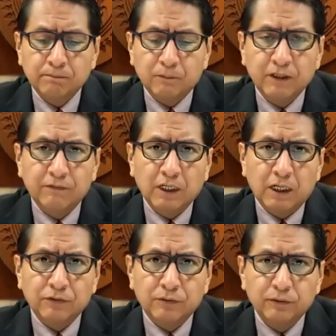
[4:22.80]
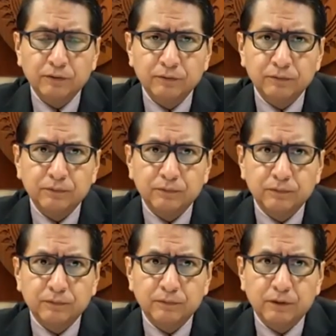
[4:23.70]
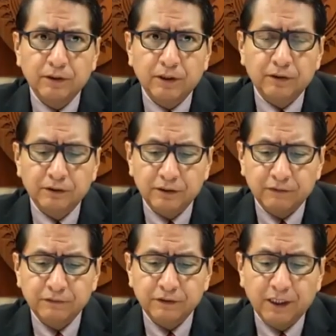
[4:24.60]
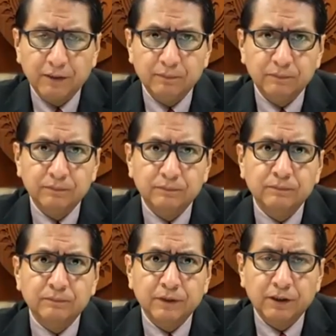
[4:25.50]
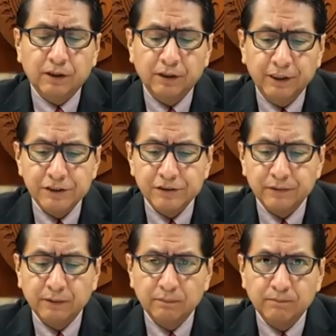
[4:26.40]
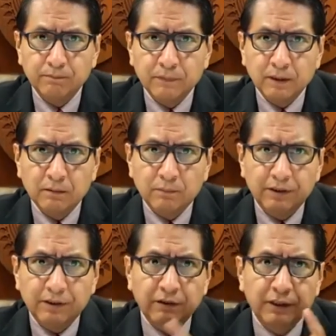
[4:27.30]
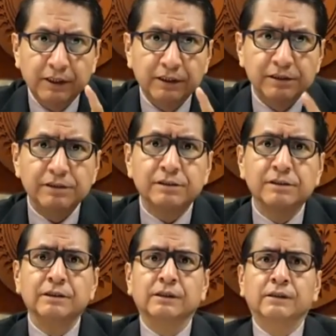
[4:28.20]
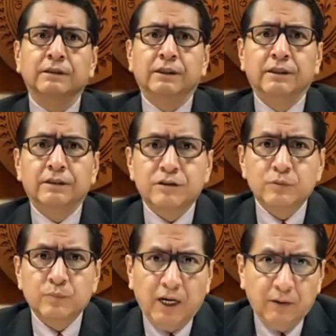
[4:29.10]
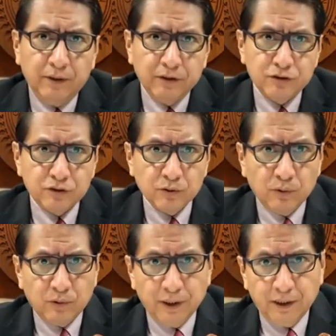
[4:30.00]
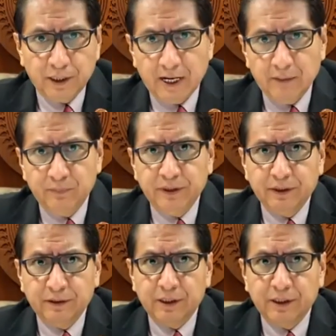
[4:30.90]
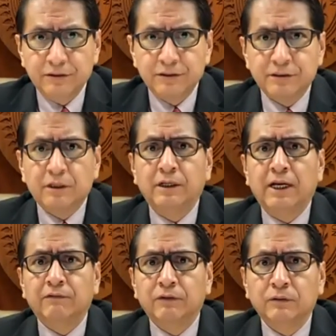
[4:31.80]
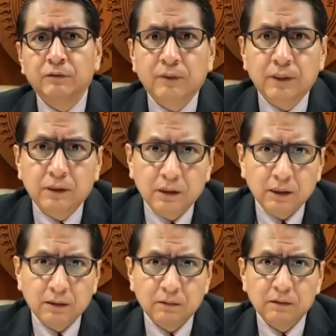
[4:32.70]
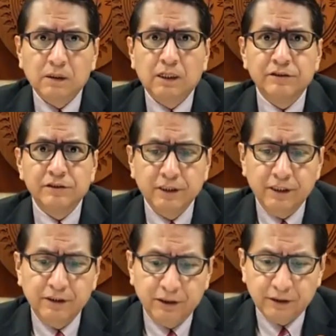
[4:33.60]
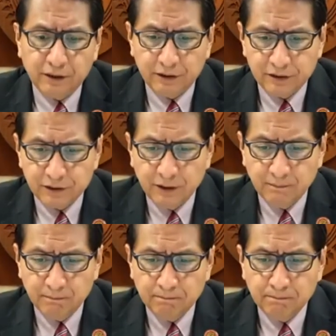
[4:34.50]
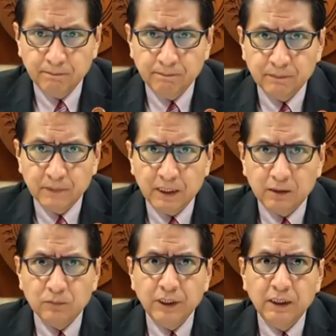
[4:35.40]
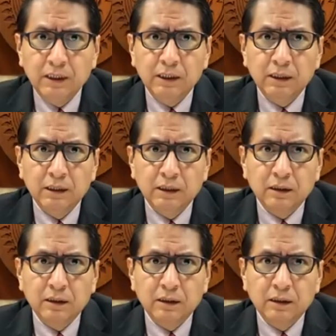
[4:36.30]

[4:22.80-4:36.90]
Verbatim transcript: We have gone through another tough time in our history, but there is an inspiring story happening not just on Navajo, but clear across Indian country that we